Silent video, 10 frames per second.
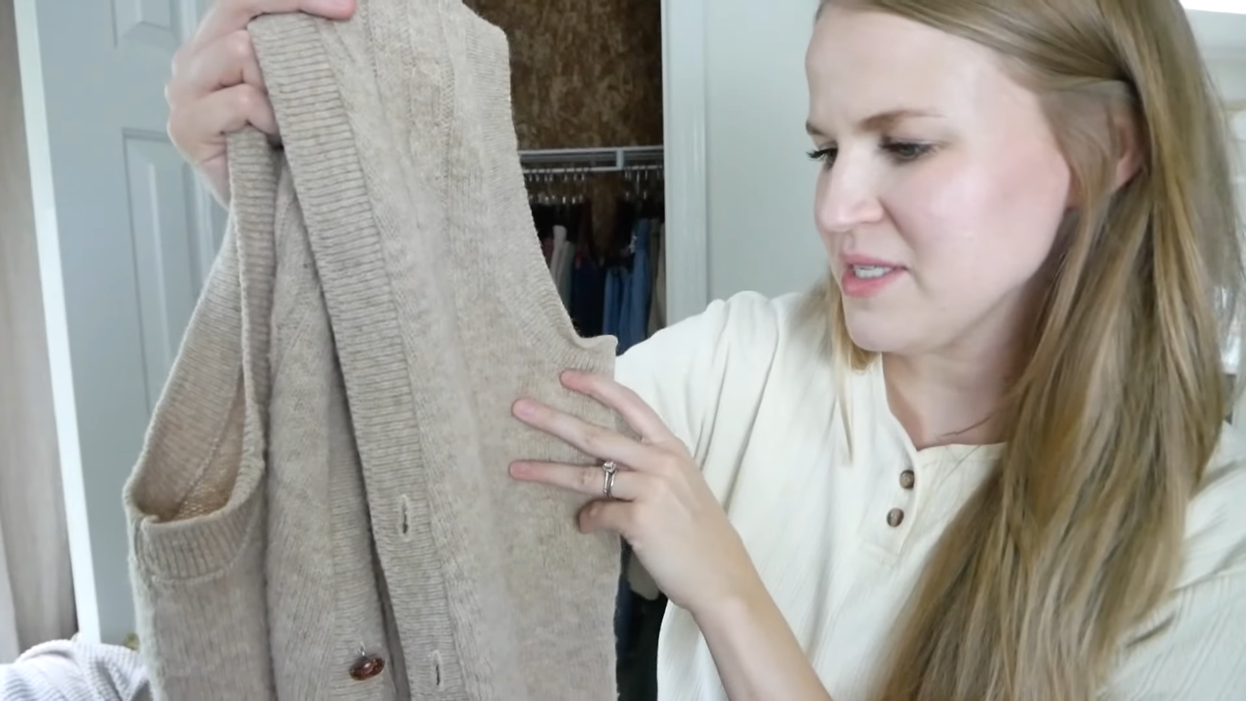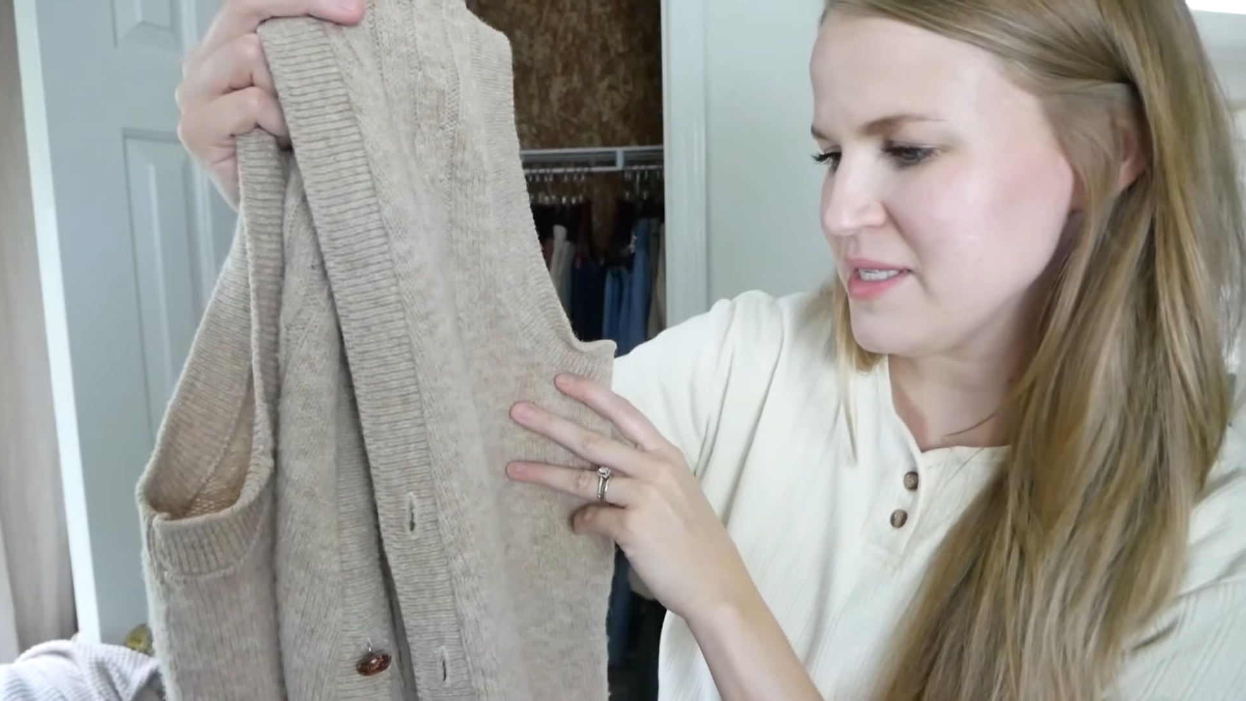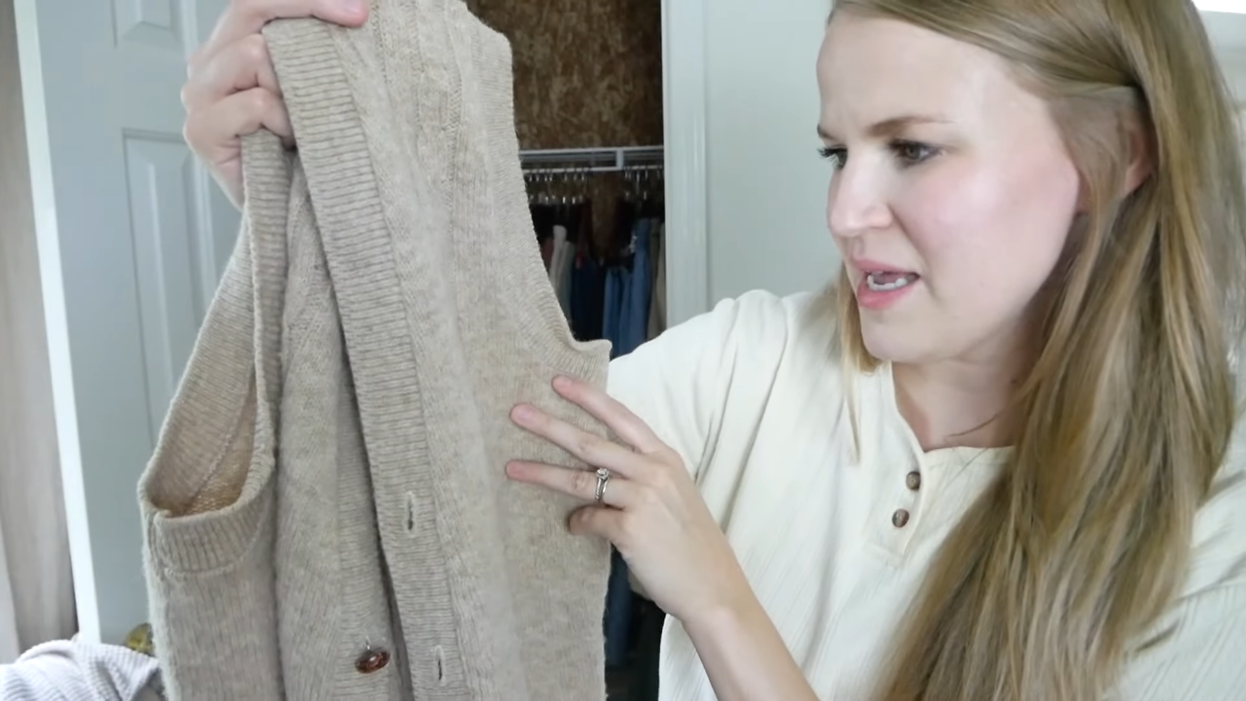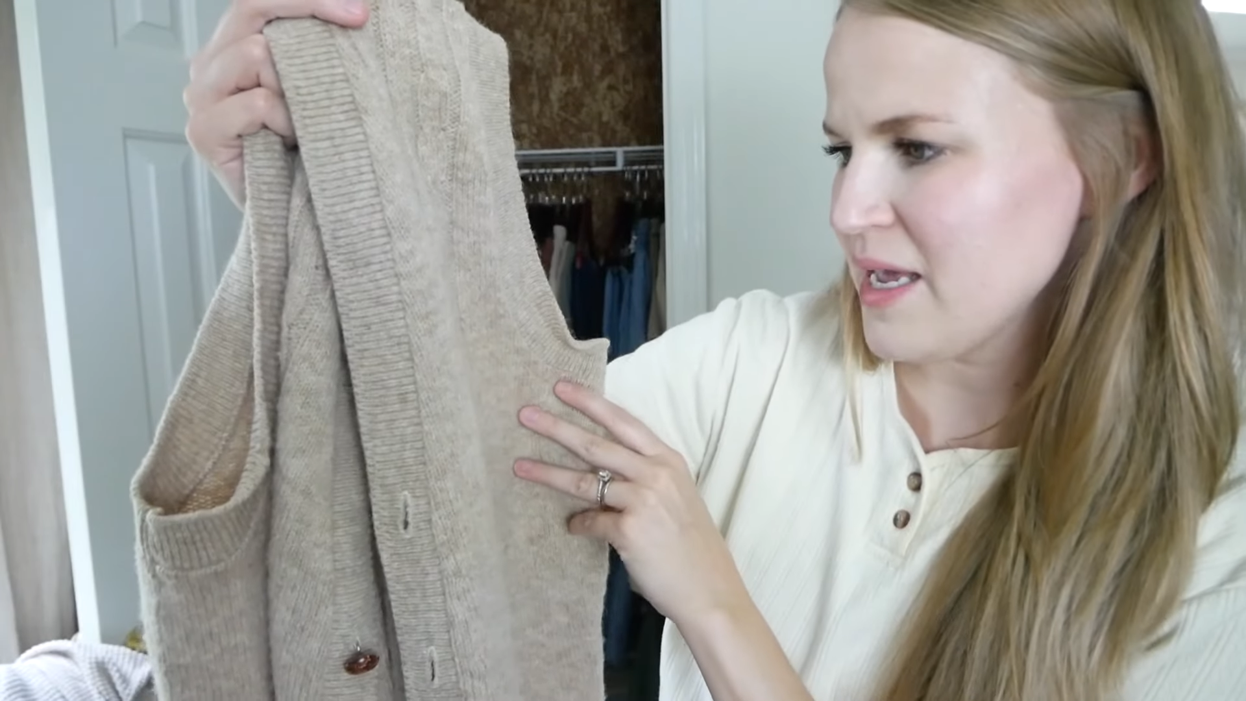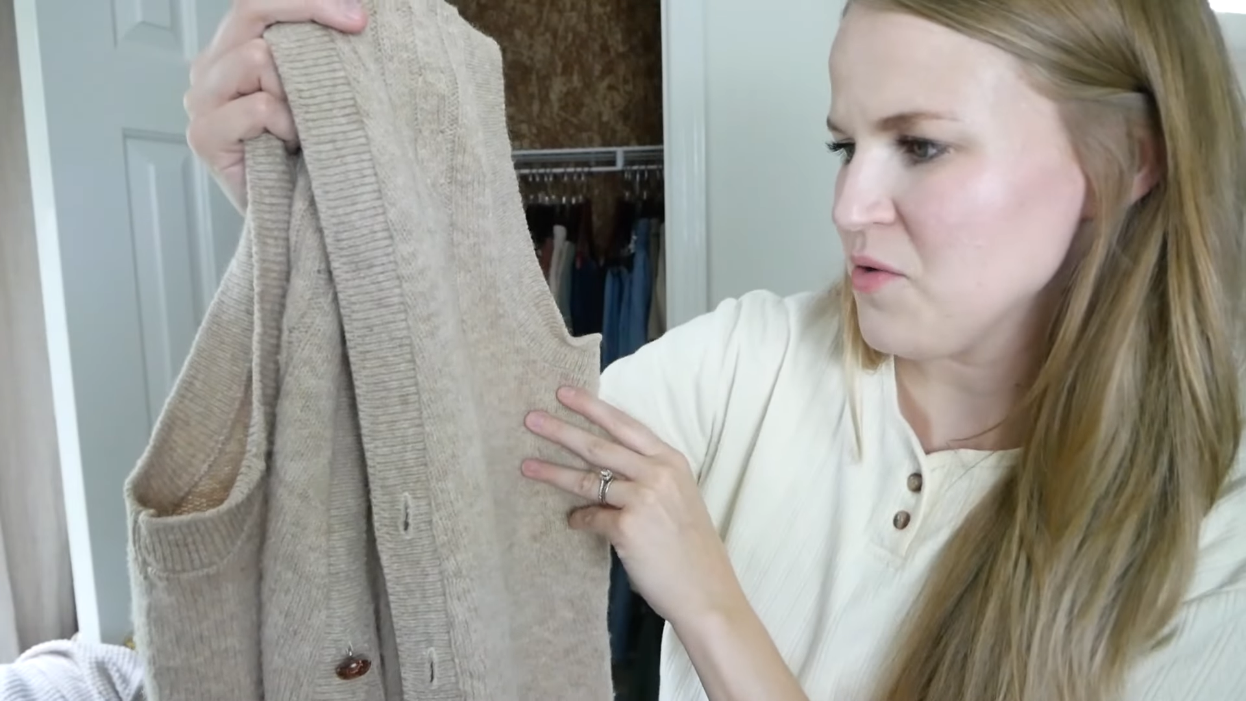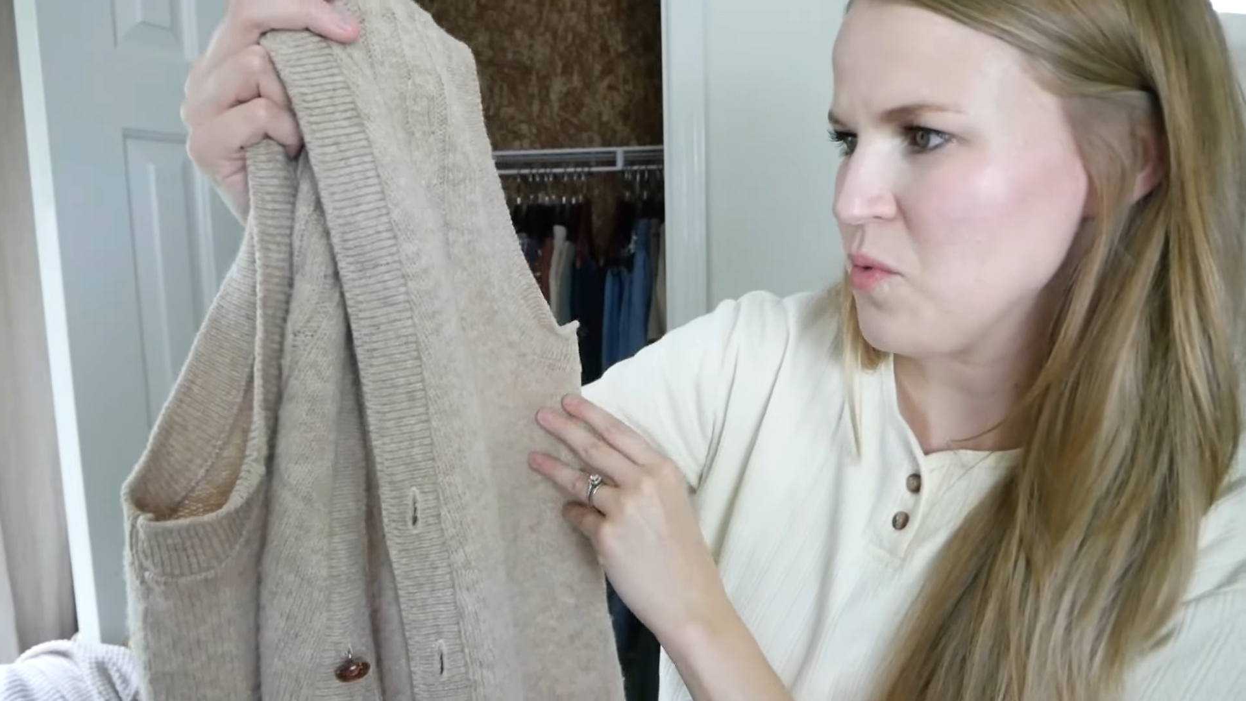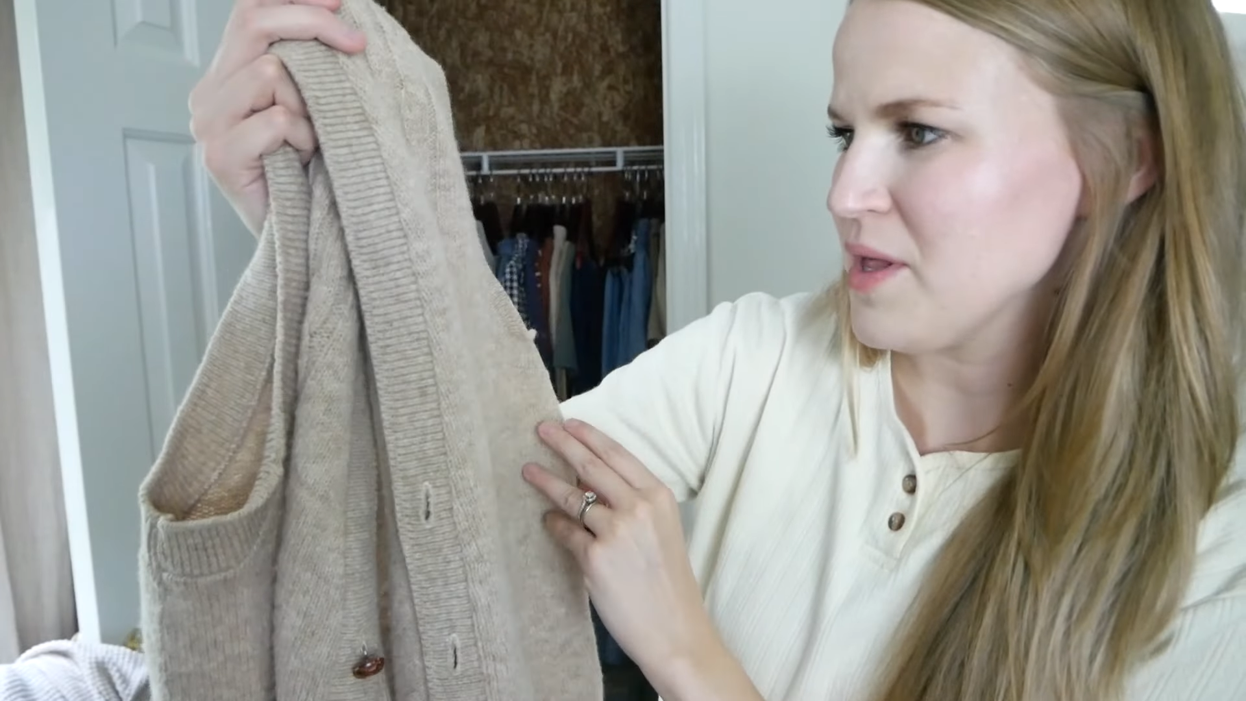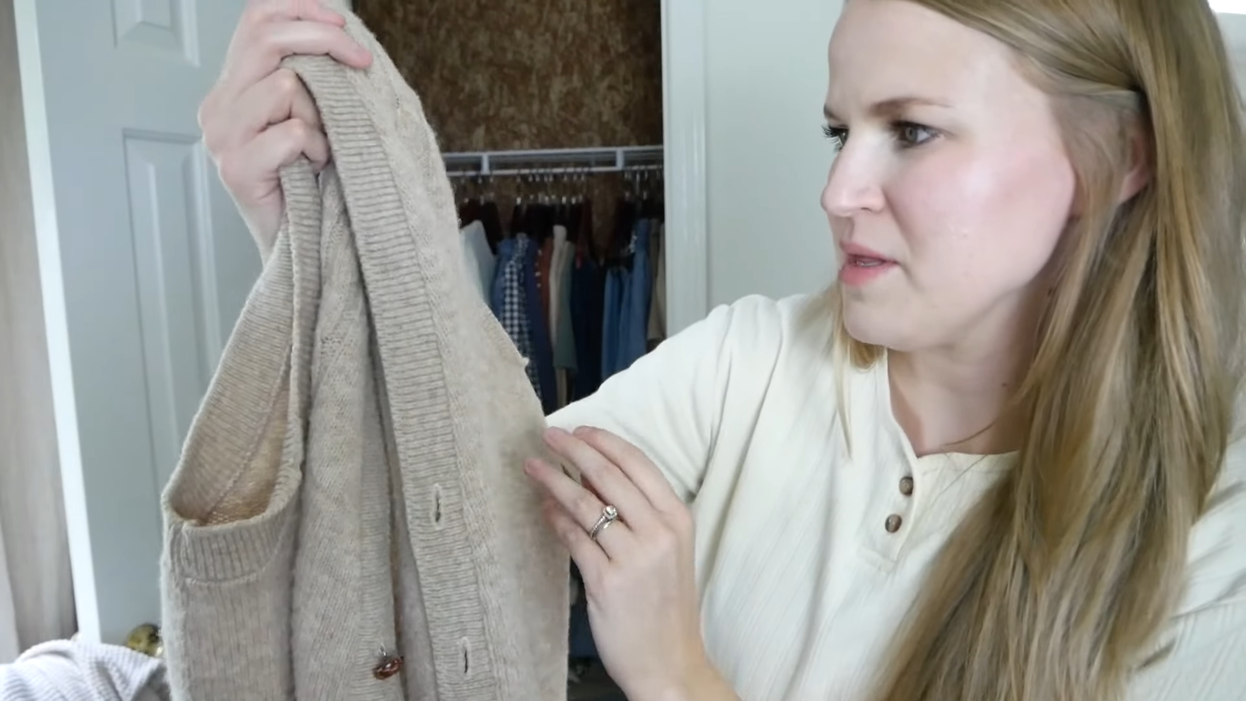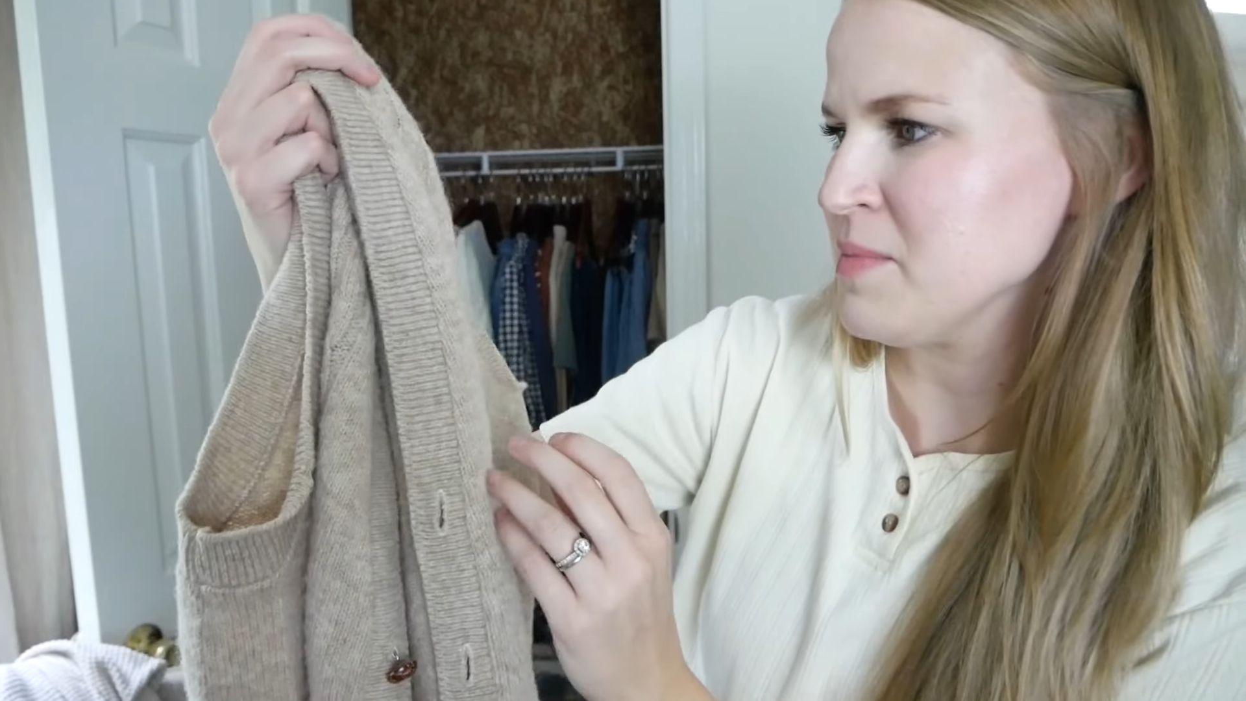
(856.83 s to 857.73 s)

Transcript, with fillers: say what the